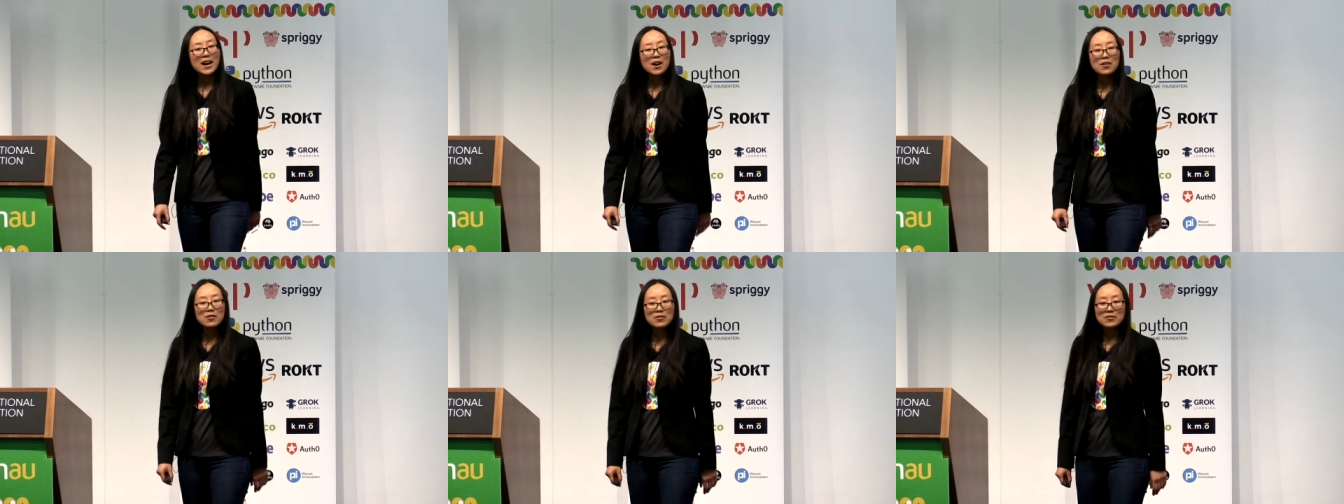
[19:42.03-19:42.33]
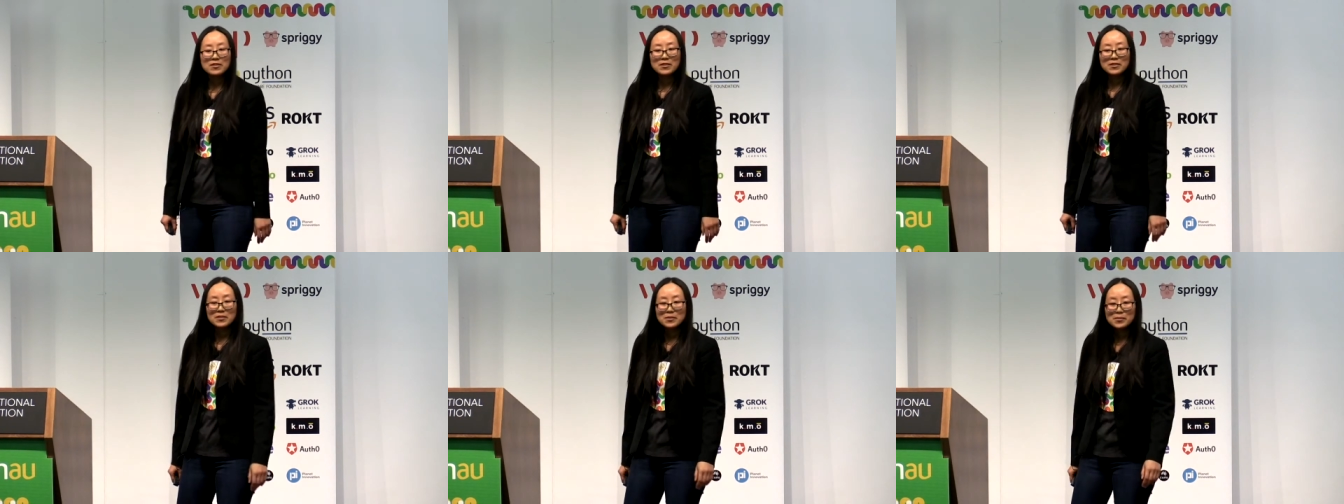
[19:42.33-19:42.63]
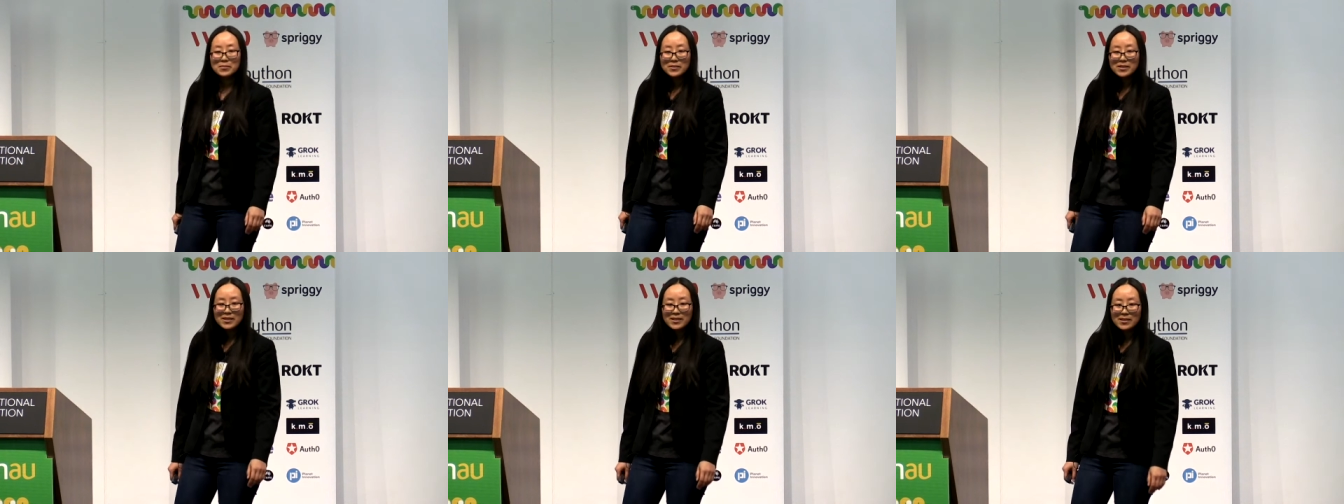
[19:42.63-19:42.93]

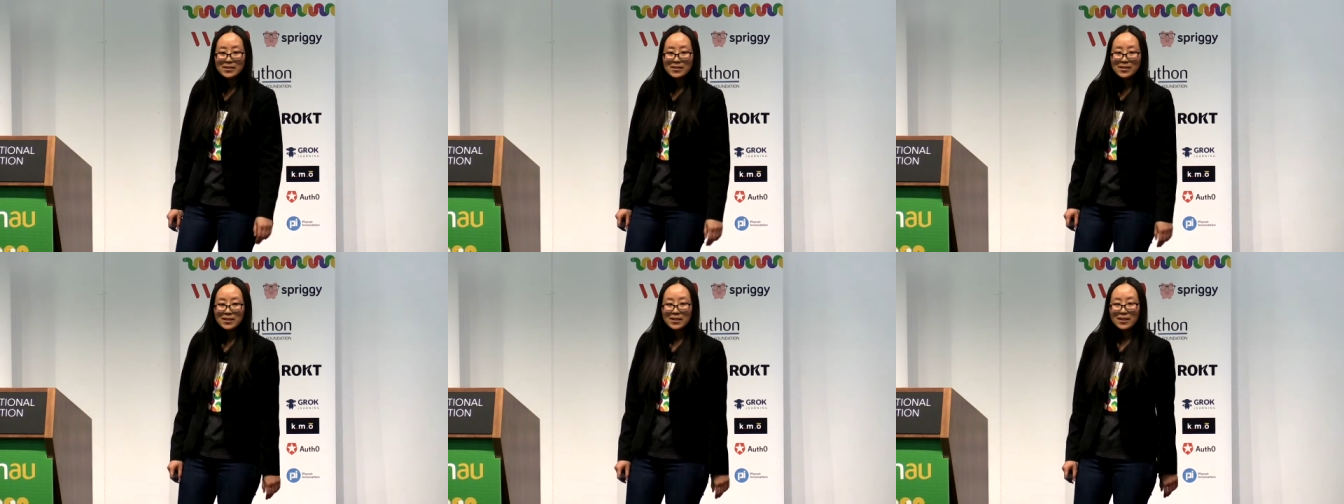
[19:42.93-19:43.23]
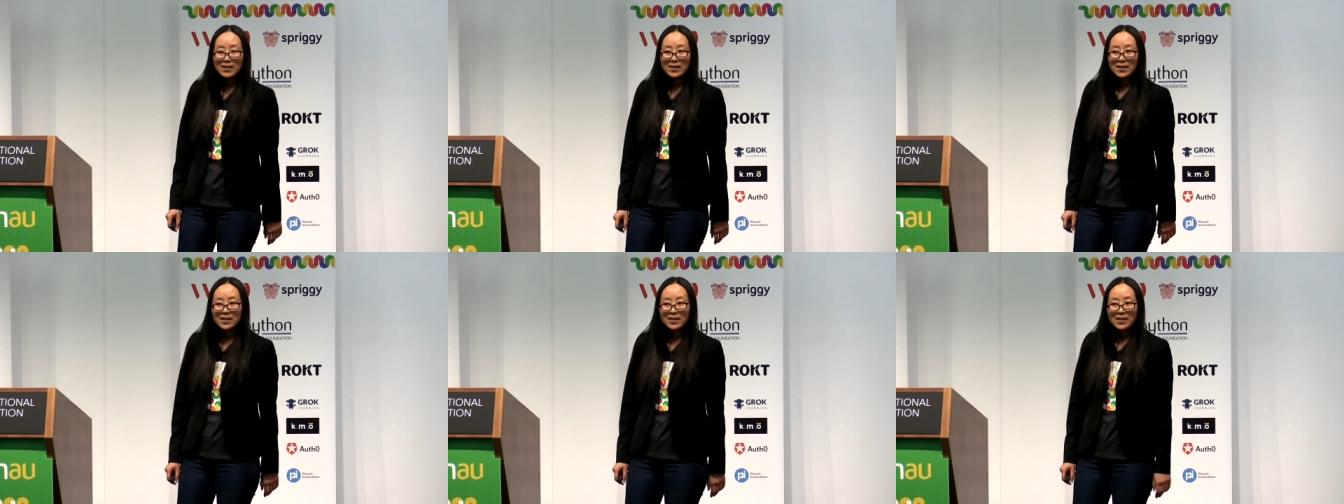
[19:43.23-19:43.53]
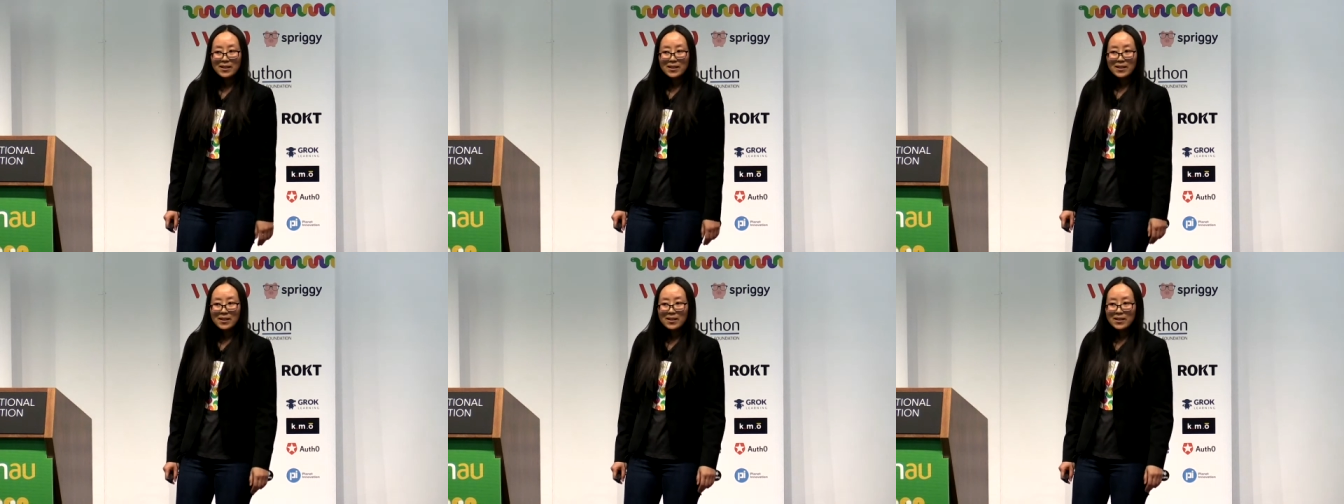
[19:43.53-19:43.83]
algorithms
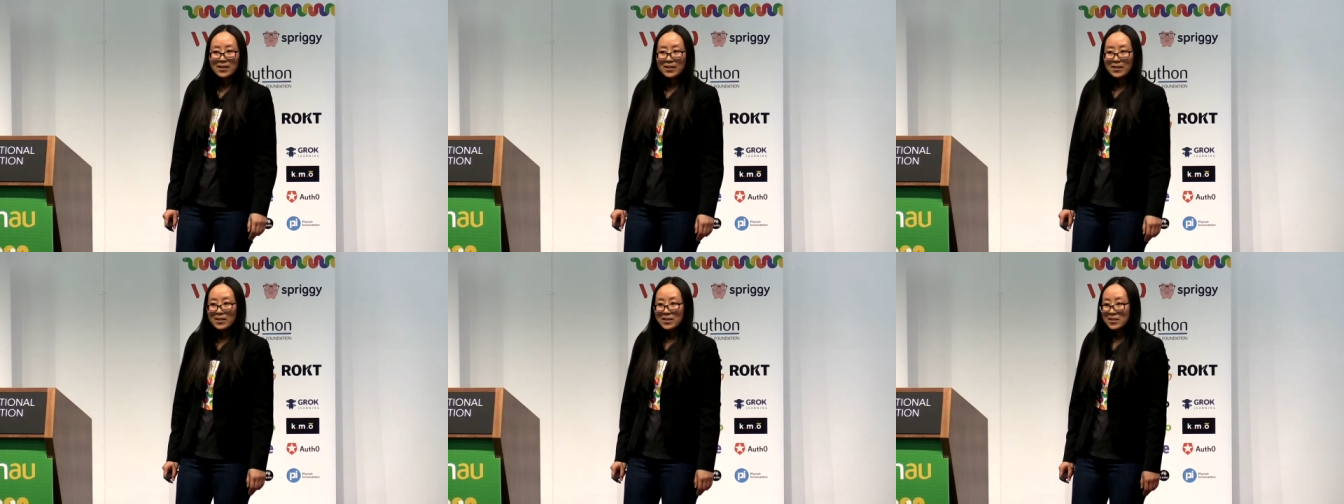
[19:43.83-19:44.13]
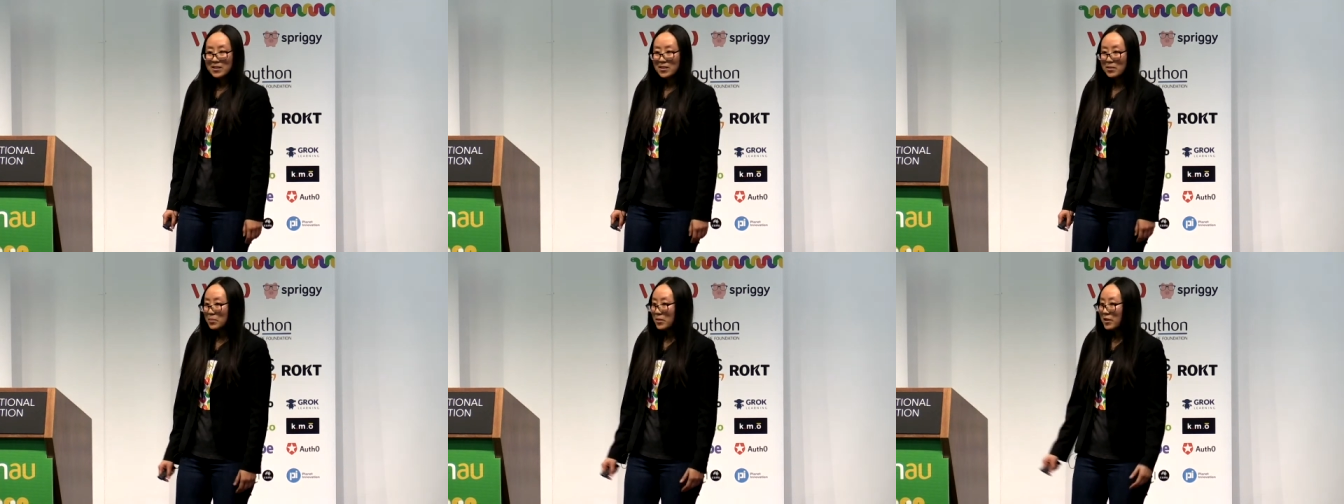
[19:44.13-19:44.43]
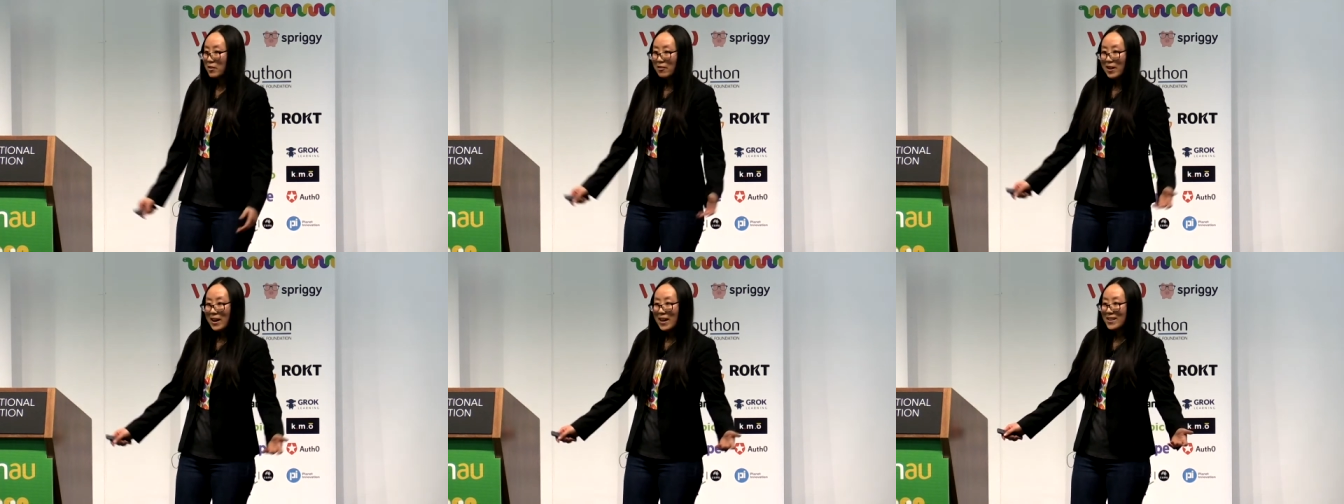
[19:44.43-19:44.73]
to
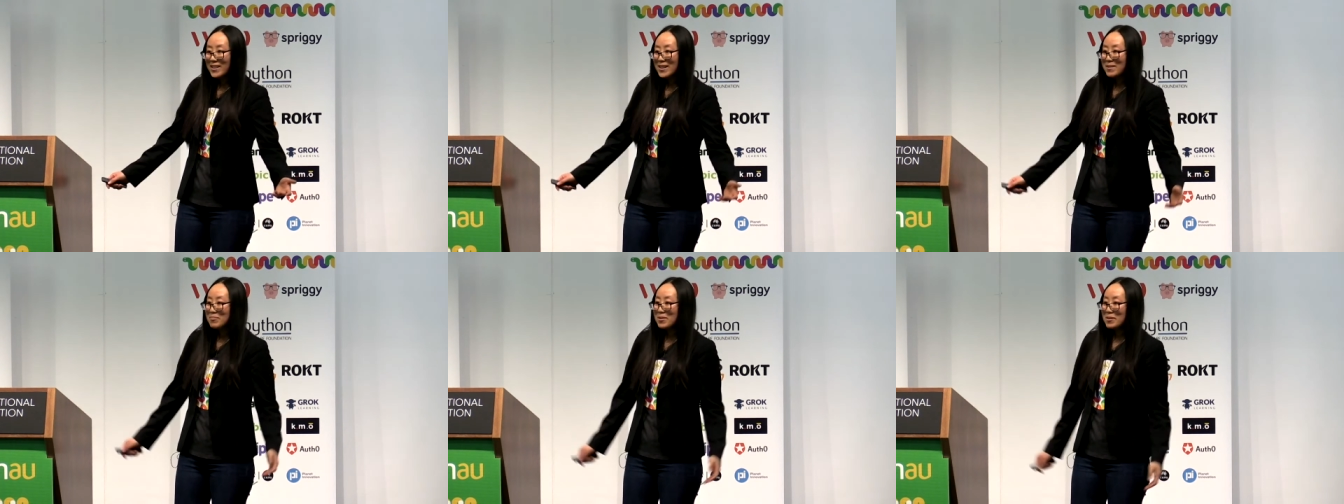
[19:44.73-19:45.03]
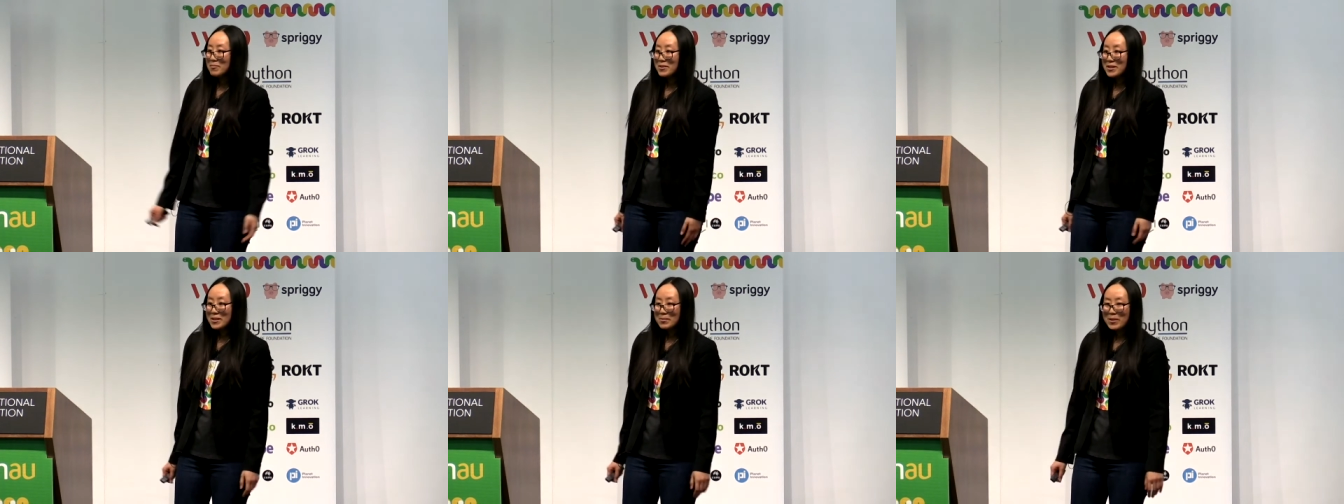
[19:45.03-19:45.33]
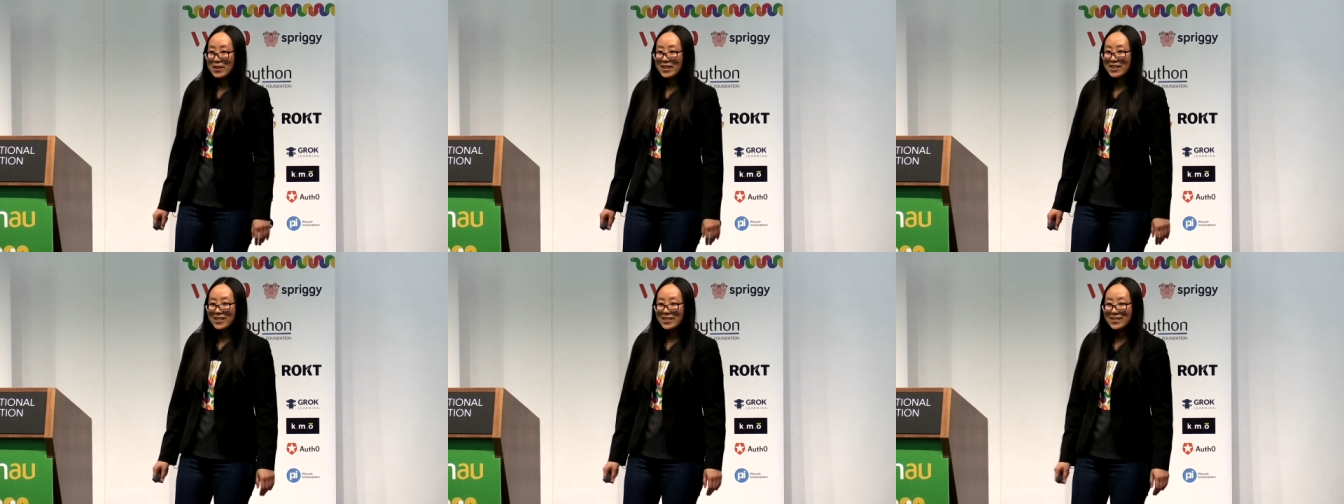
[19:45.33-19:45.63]
be great at public
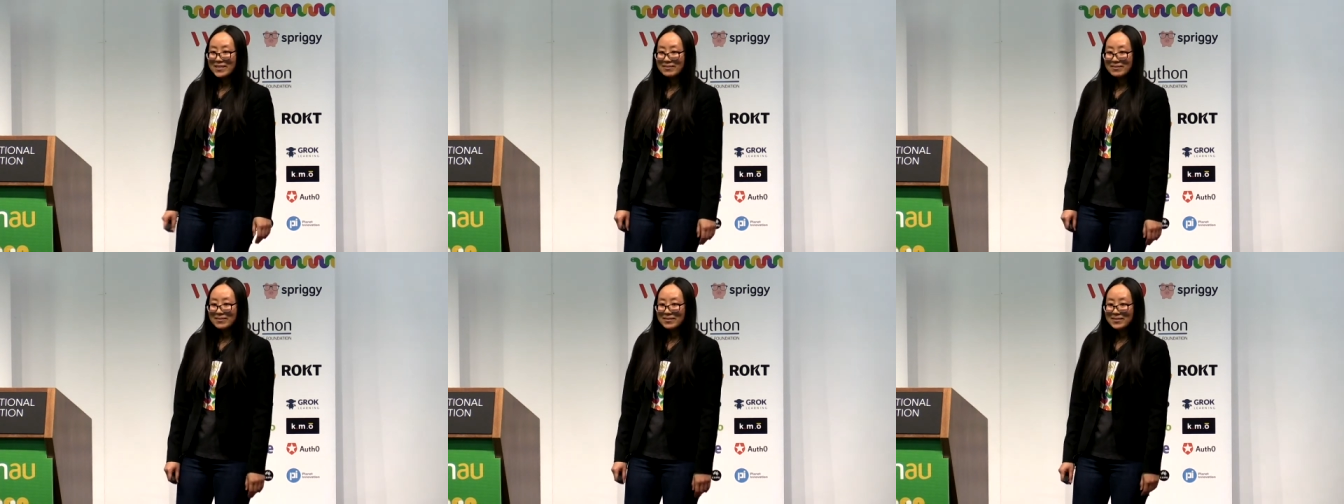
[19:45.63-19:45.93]
speaking.